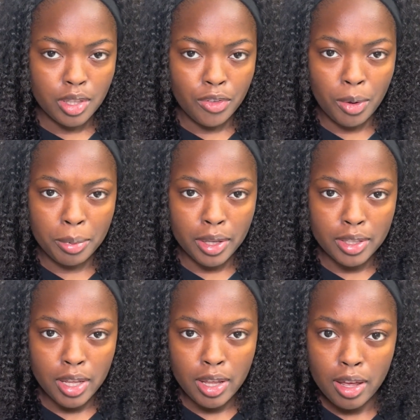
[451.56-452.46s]
if I'm
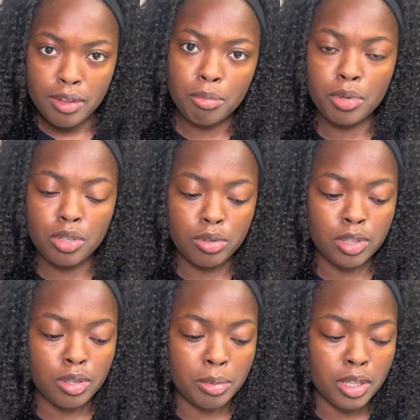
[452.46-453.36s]
like, dang, I haven't put
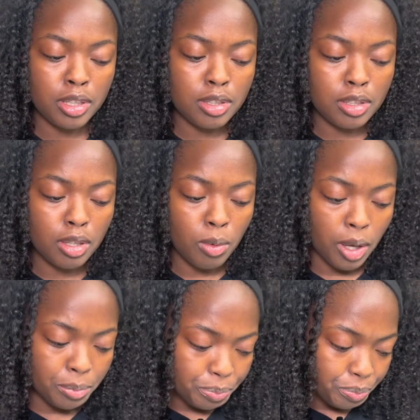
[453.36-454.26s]
oil on my edges in a while.